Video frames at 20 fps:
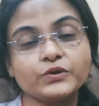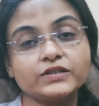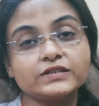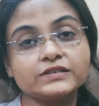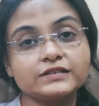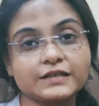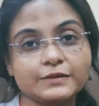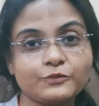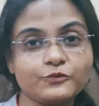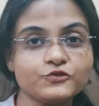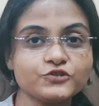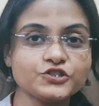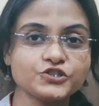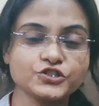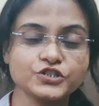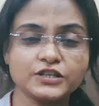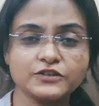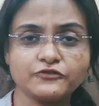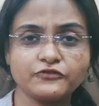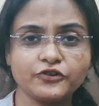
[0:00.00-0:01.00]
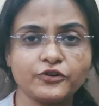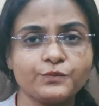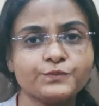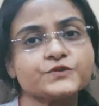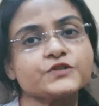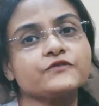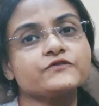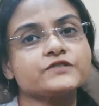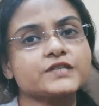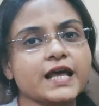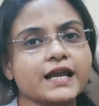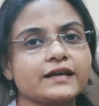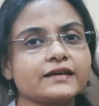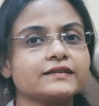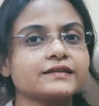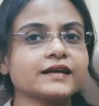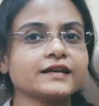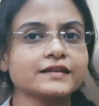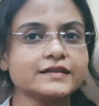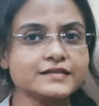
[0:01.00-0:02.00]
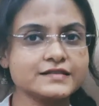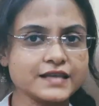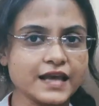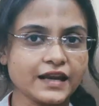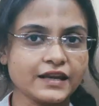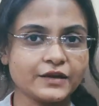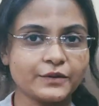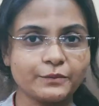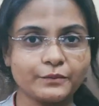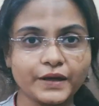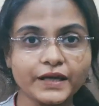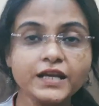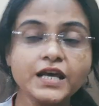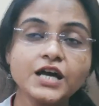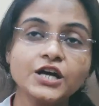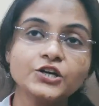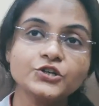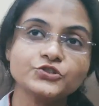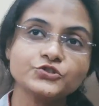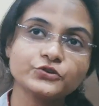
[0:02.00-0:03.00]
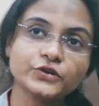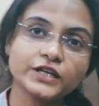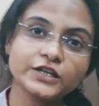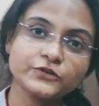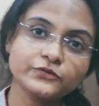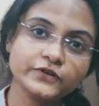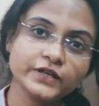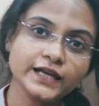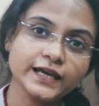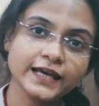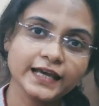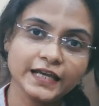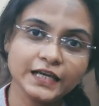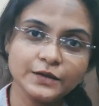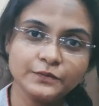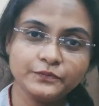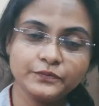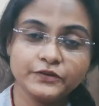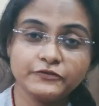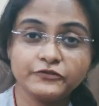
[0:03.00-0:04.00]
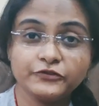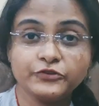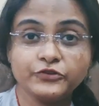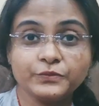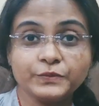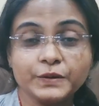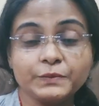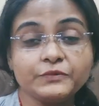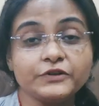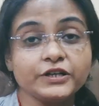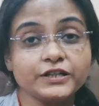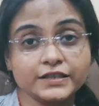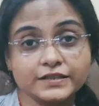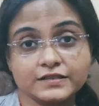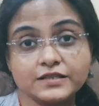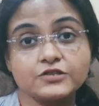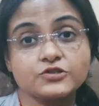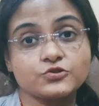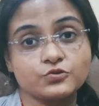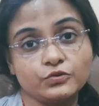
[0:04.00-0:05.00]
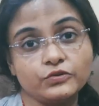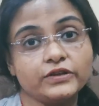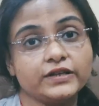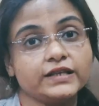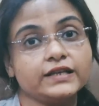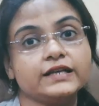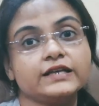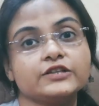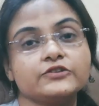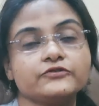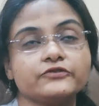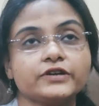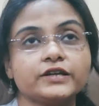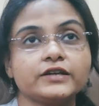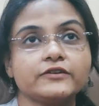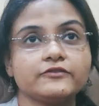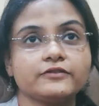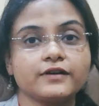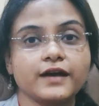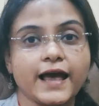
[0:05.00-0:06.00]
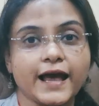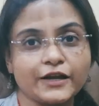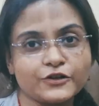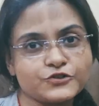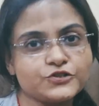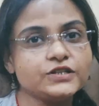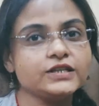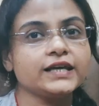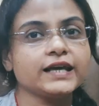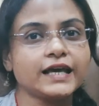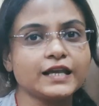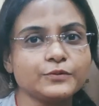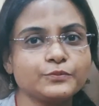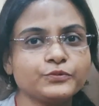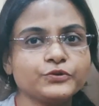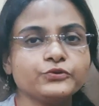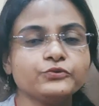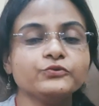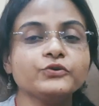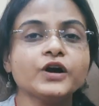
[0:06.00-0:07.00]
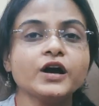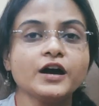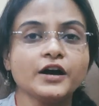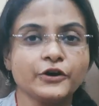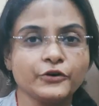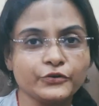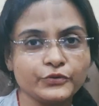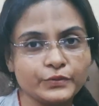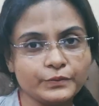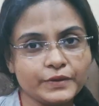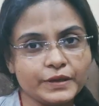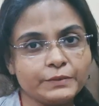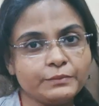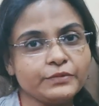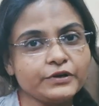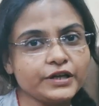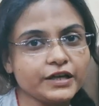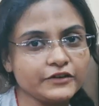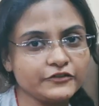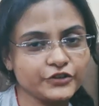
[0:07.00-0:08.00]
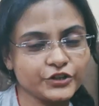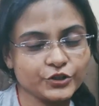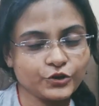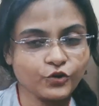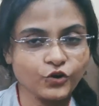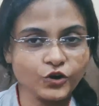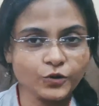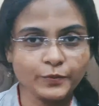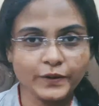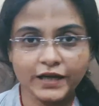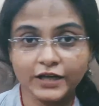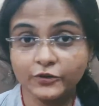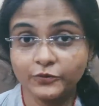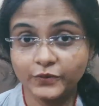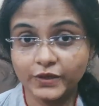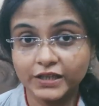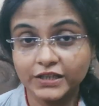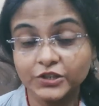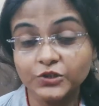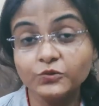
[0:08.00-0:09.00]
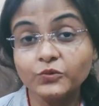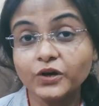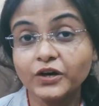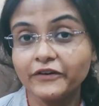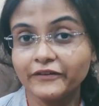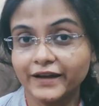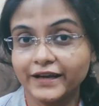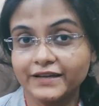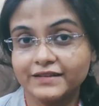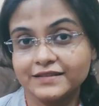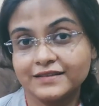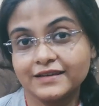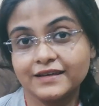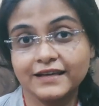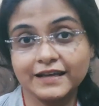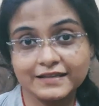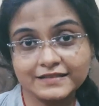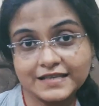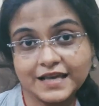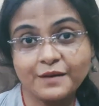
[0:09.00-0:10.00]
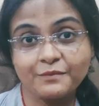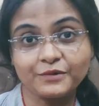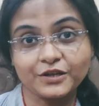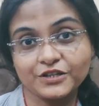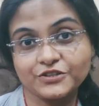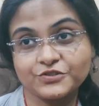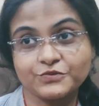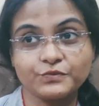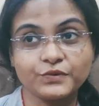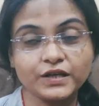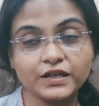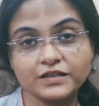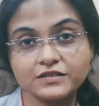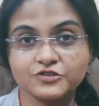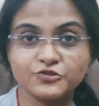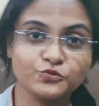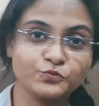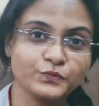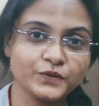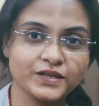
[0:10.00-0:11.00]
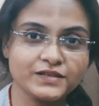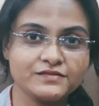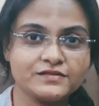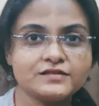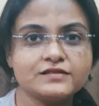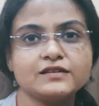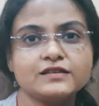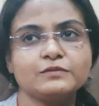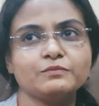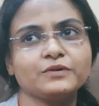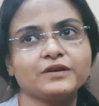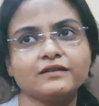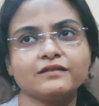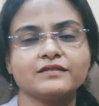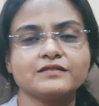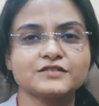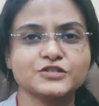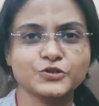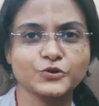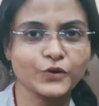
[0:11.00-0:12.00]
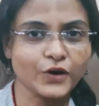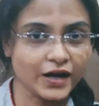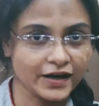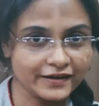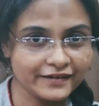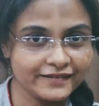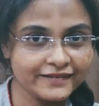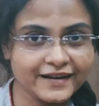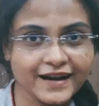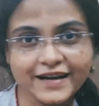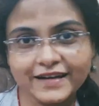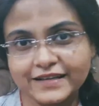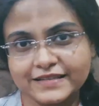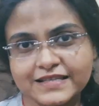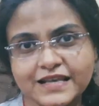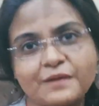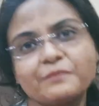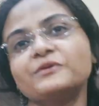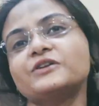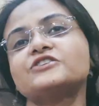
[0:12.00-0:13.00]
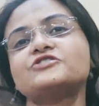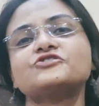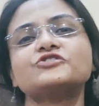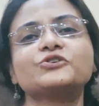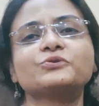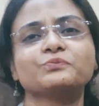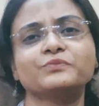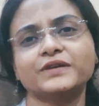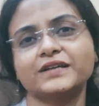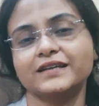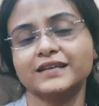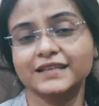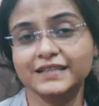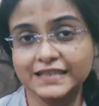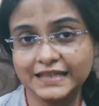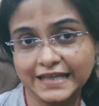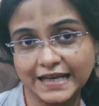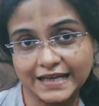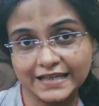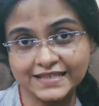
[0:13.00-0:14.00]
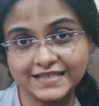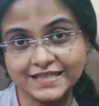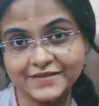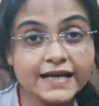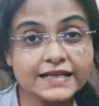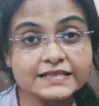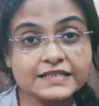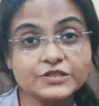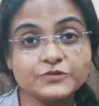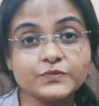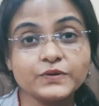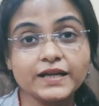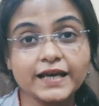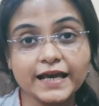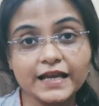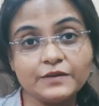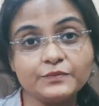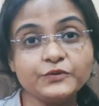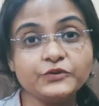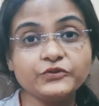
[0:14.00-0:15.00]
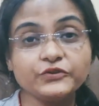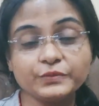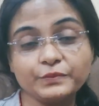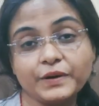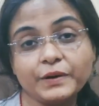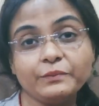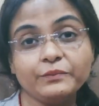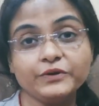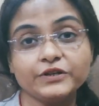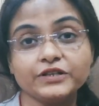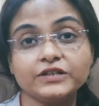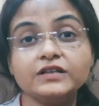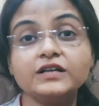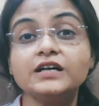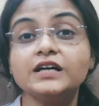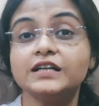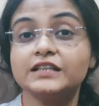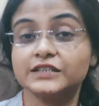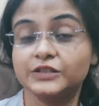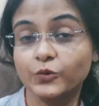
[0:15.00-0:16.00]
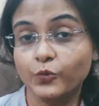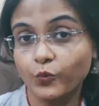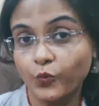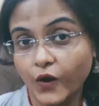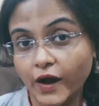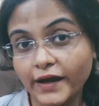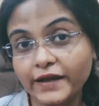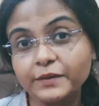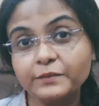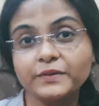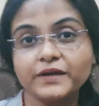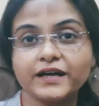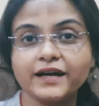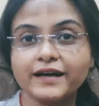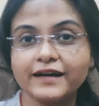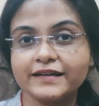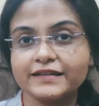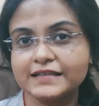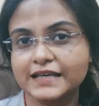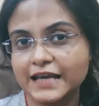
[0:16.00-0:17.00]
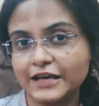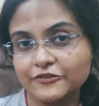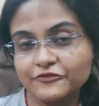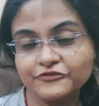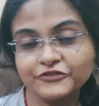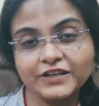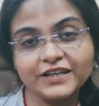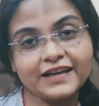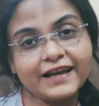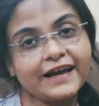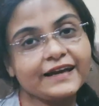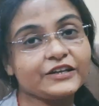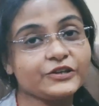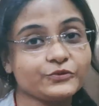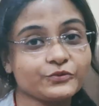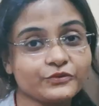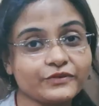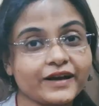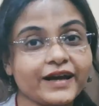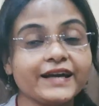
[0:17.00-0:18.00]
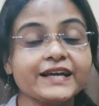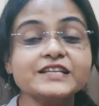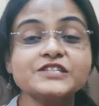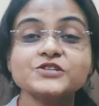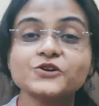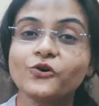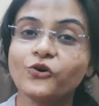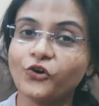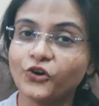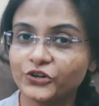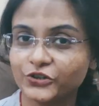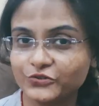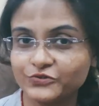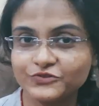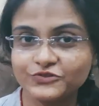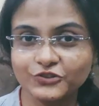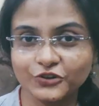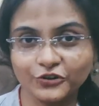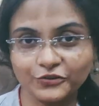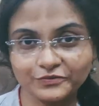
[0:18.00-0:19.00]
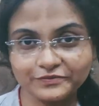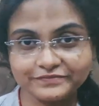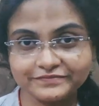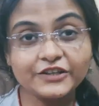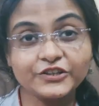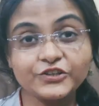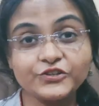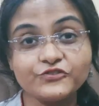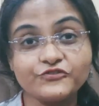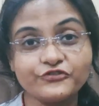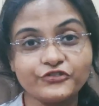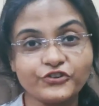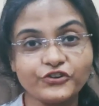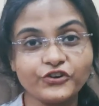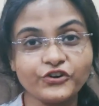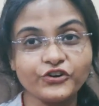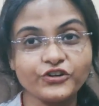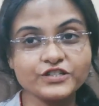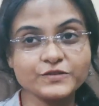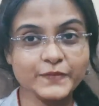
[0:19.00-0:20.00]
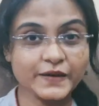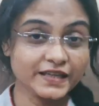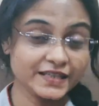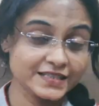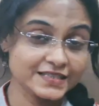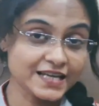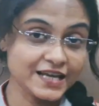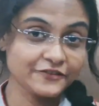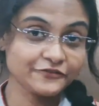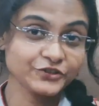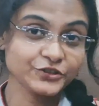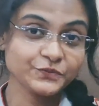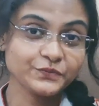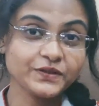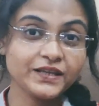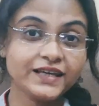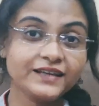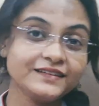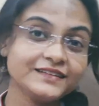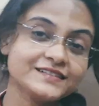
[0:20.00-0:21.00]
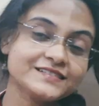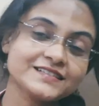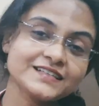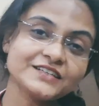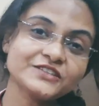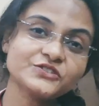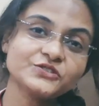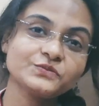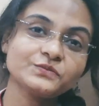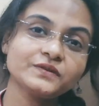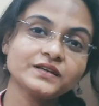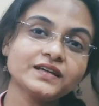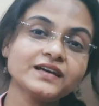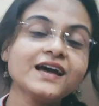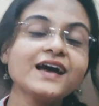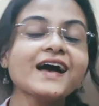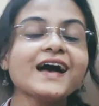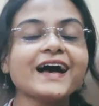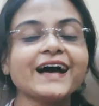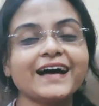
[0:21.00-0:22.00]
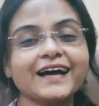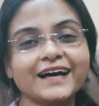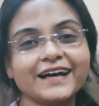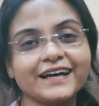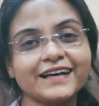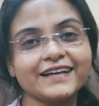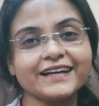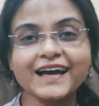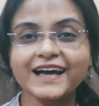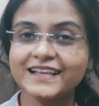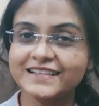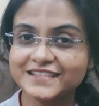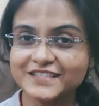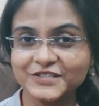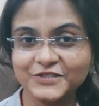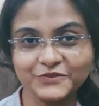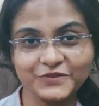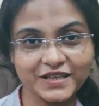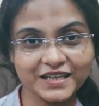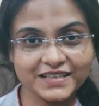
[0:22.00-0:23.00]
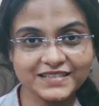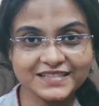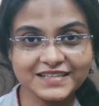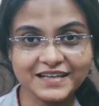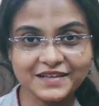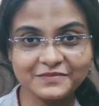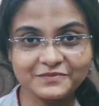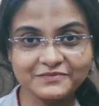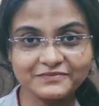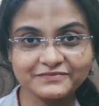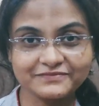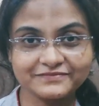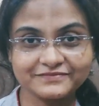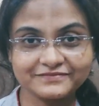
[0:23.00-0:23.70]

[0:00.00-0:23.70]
with deposition in forms of stalactite and stalagmite. So it will help, if you remember it as a story, it will actually help you remember and recall back when you are writing an examination, be it UPSC, be it your undergrad examination, or be it NET, as it will help you remember the why behind every line, write or you draw. Thank you for spending time with me and listening to me, and I'll see you next time.